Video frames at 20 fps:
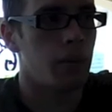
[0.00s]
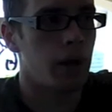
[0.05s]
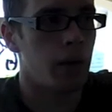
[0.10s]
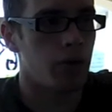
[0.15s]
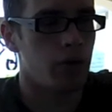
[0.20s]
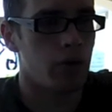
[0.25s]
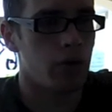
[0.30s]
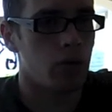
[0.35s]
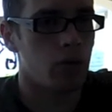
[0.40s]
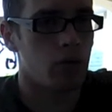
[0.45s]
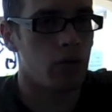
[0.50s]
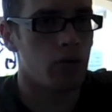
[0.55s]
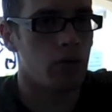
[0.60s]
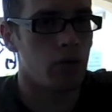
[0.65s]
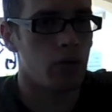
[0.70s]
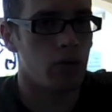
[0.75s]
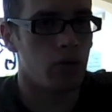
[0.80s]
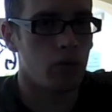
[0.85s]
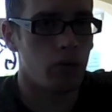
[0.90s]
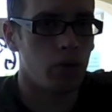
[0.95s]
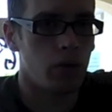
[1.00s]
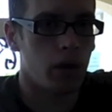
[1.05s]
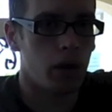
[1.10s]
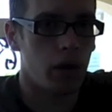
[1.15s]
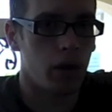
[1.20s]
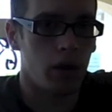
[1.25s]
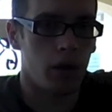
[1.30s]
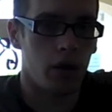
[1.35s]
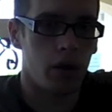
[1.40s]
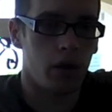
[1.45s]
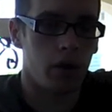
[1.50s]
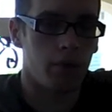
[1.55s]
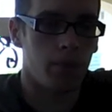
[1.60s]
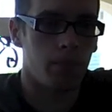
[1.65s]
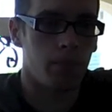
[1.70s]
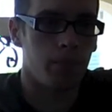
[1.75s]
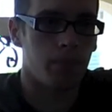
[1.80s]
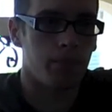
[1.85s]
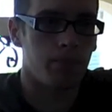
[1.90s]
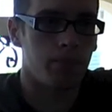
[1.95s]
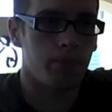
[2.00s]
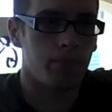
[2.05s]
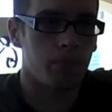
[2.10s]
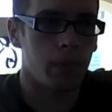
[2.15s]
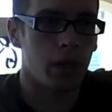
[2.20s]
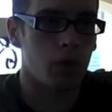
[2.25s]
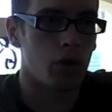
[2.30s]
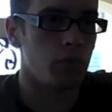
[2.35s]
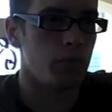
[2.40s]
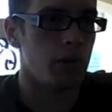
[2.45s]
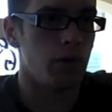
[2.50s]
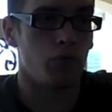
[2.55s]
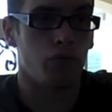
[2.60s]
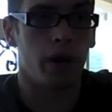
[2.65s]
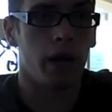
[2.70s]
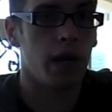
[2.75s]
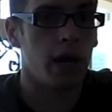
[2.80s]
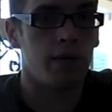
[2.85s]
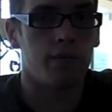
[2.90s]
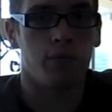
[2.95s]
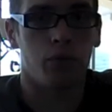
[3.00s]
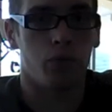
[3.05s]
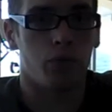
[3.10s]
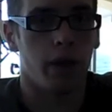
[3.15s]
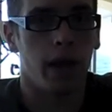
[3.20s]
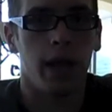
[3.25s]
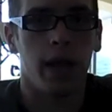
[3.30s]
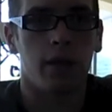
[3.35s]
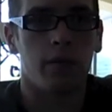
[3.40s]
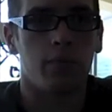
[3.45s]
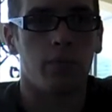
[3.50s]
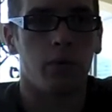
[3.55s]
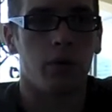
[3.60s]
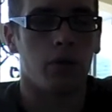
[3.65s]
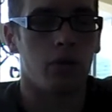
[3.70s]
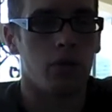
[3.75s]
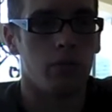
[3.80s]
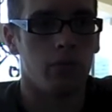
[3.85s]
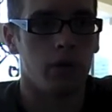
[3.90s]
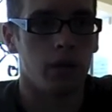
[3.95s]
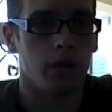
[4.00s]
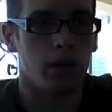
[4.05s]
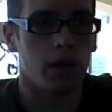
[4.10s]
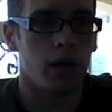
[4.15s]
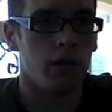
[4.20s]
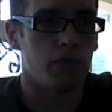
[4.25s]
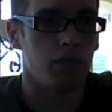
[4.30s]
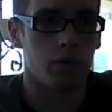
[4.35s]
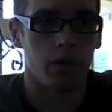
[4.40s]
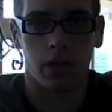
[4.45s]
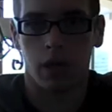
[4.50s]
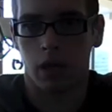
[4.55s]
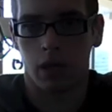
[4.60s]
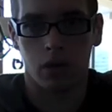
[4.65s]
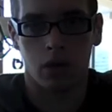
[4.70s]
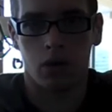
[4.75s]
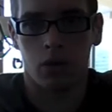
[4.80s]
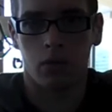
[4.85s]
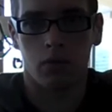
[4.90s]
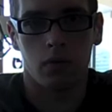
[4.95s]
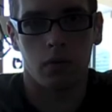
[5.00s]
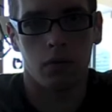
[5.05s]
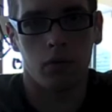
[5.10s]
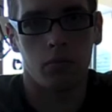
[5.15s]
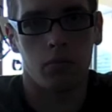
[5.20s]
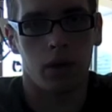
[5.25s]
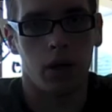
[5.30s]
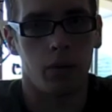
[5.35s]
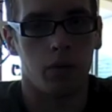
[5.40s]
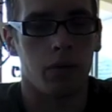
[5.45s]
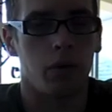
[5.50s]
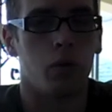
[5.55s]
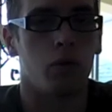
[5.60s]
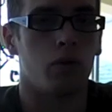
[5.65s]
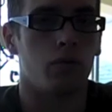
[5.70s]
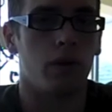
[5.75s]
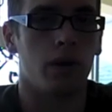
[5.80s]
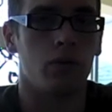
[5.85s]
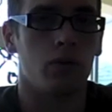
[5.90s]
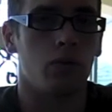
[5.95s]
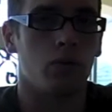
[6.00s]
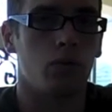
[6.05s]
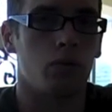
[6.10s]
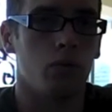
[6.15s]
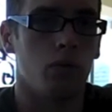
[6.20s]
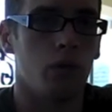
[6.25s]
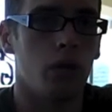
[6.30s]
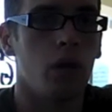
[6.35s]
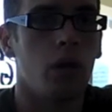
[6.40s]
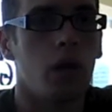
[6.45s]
I would go to it could be right after RASP or it could be not for like a year or two, but I would go to ranger school,